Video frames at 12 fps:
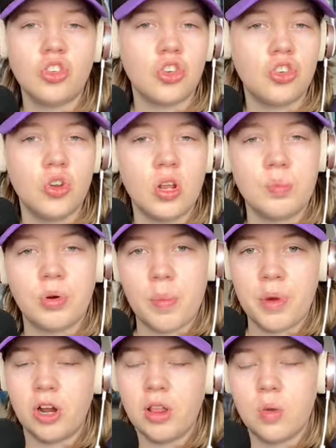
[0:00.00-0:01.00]
to shooting
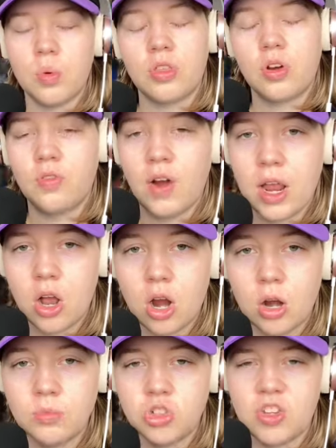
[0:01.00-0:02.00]
primarily with her right
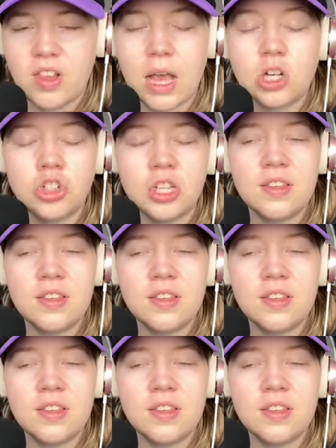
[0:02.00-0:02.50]
arm, she's actually